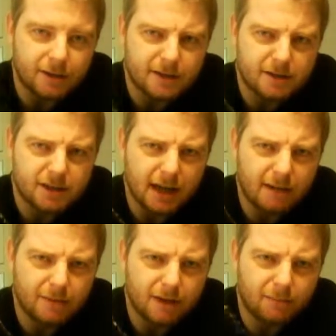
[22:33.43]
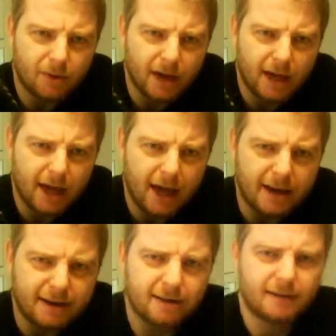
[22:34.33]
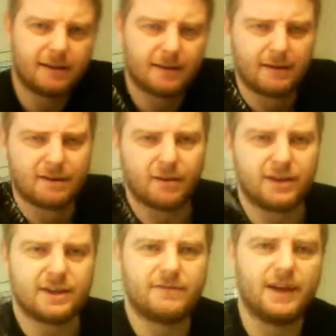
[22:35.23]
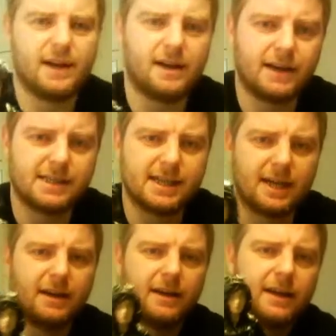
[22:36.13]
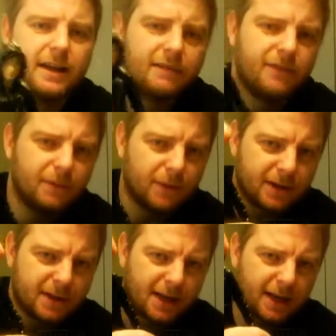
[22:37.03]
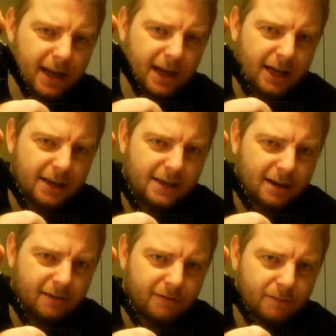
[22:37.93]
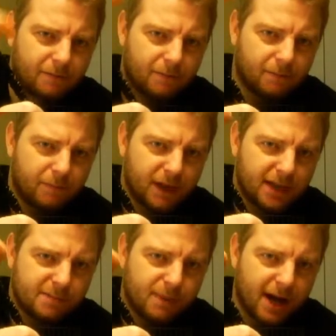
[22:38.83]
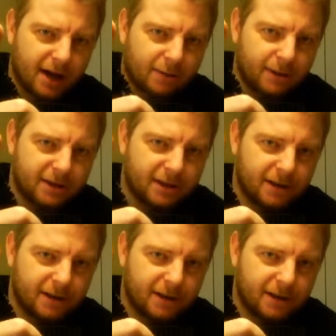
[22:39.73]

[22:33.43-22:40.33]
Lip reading: It's a shame that my head on this figure, like I said, like if you want to turn it, it just kind of pings back, which